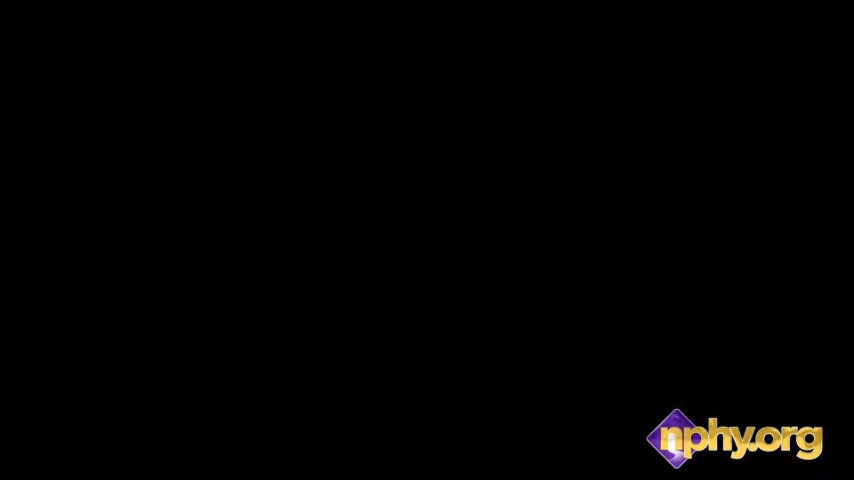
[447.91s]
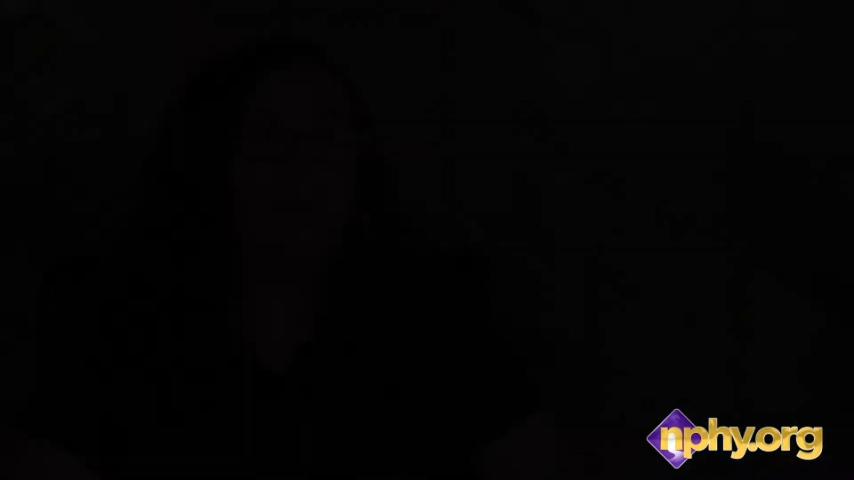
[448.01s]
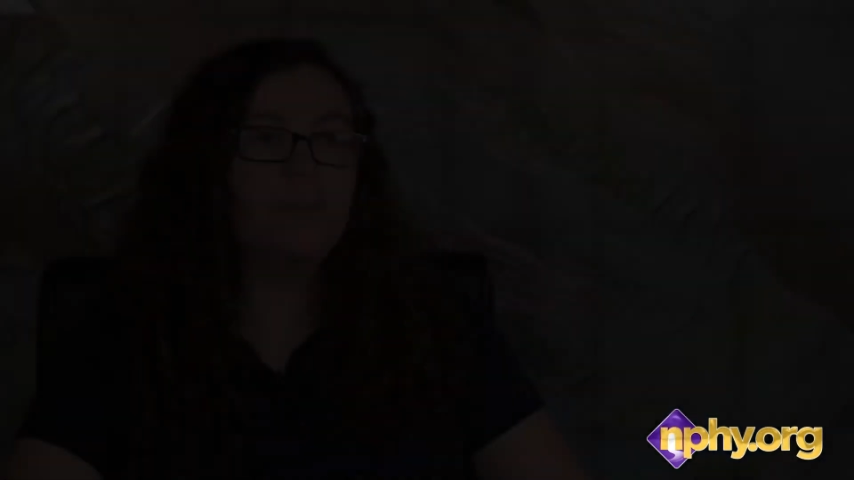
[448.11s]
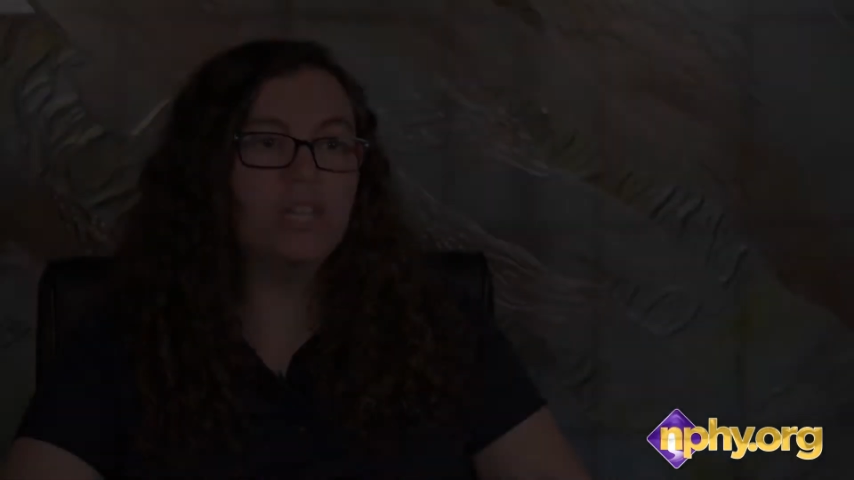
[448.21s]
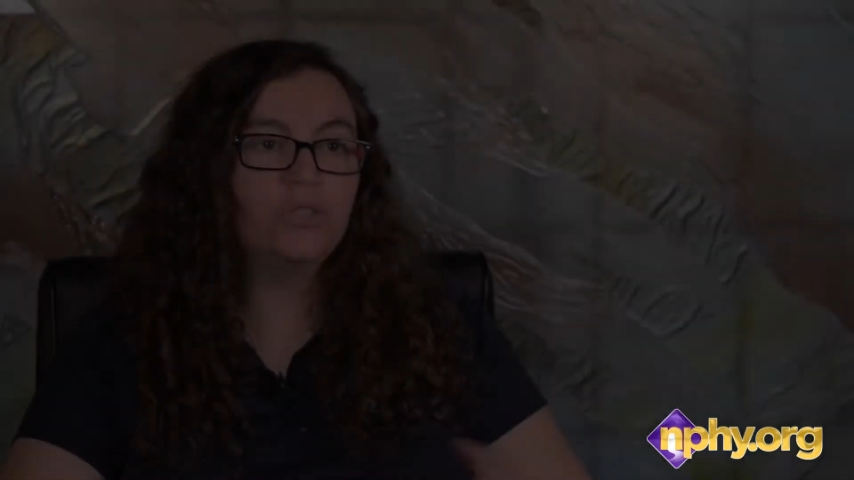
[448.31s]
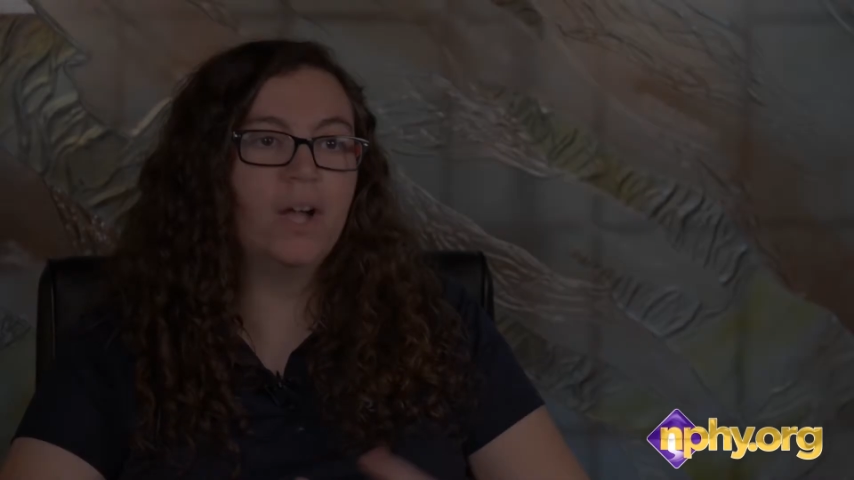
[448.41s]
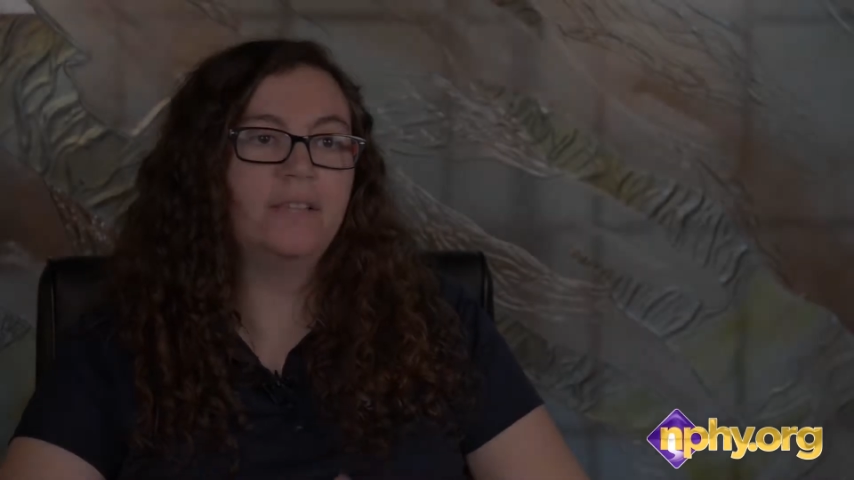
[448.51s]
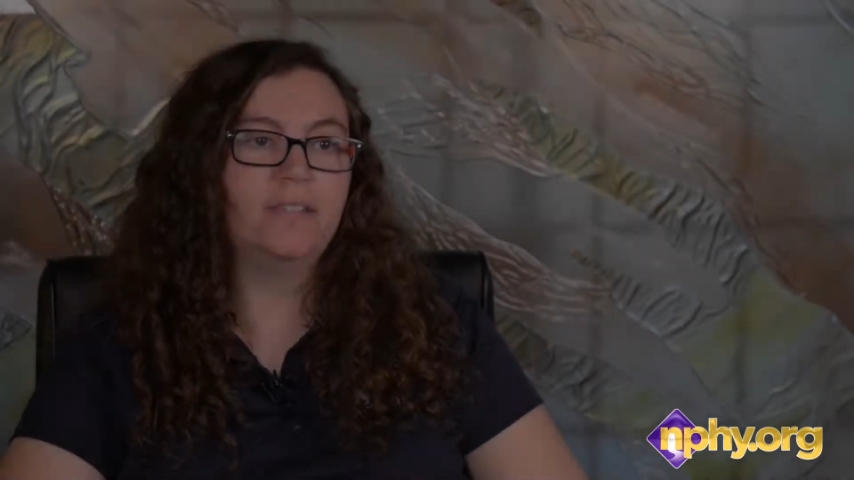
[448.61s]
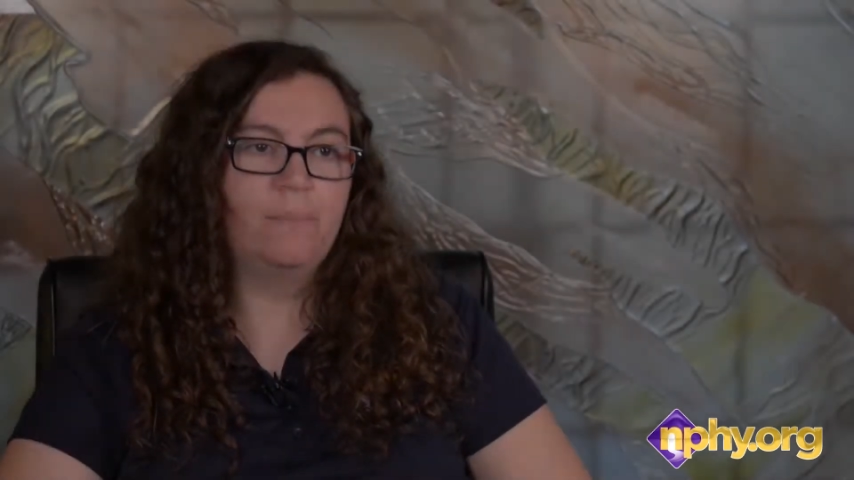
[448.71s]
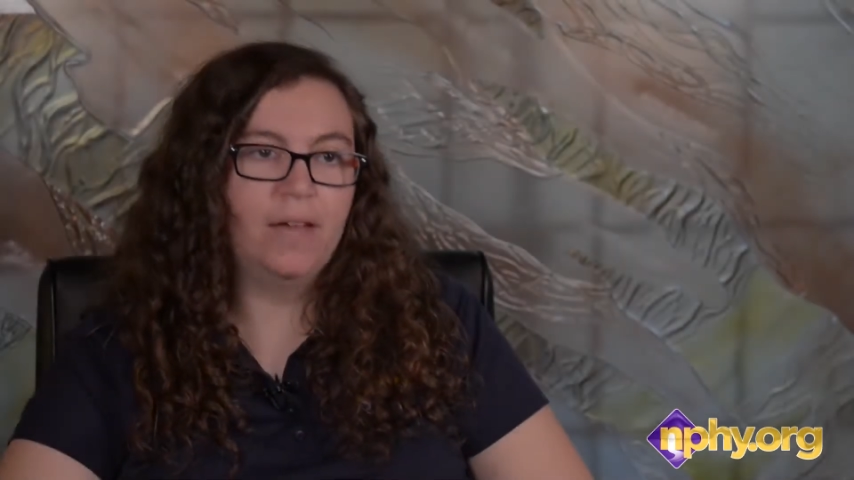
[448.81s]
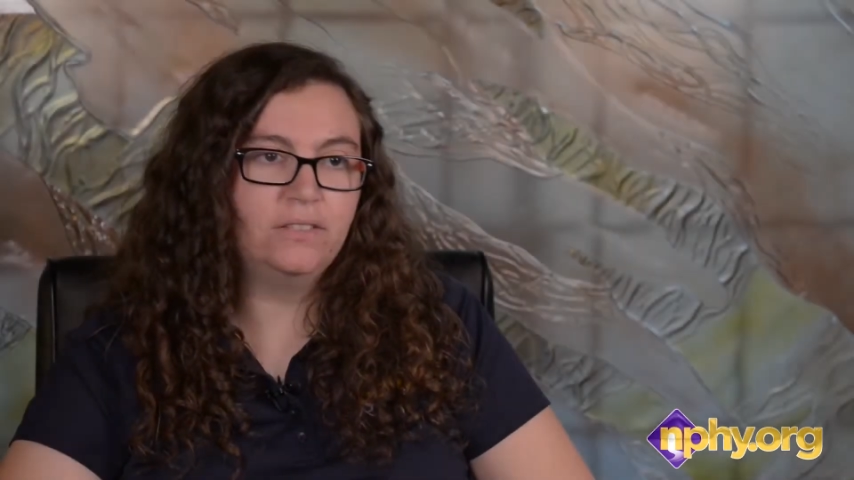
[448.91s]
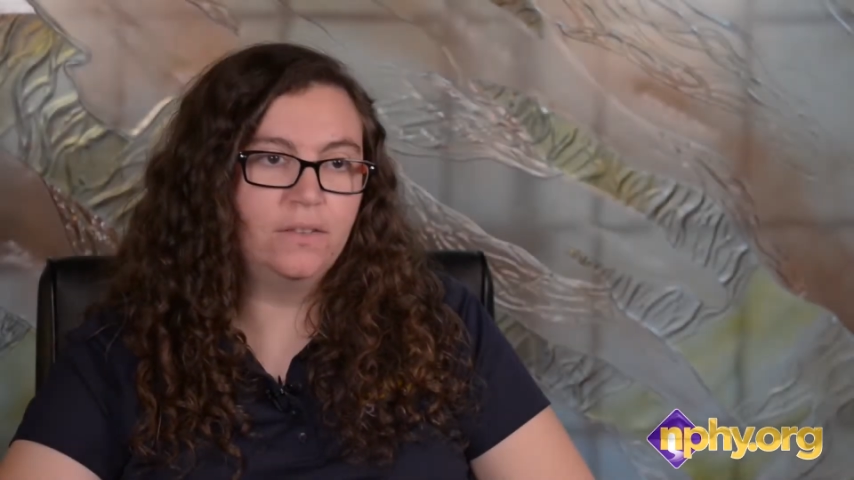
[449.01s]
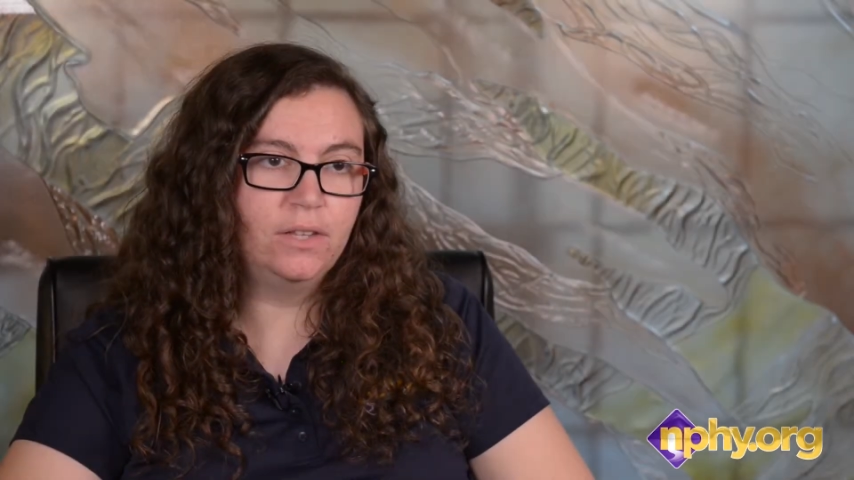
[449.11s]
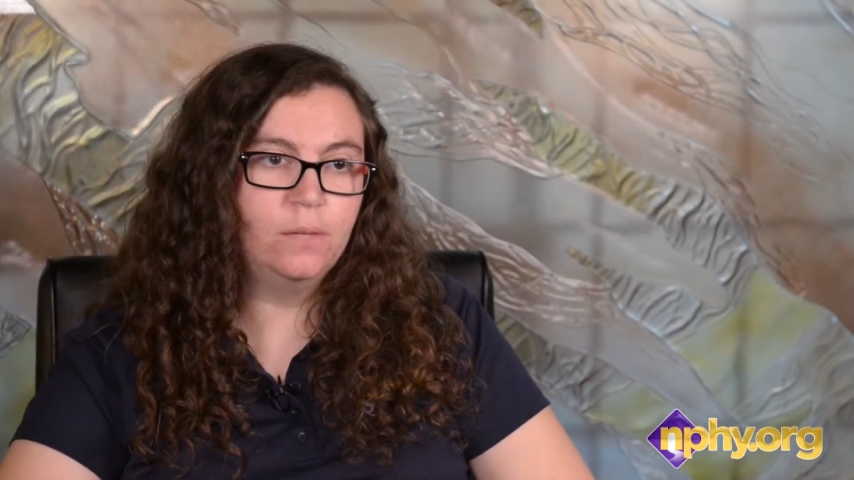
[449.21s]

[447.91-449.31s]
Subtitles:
MPHY's impact on the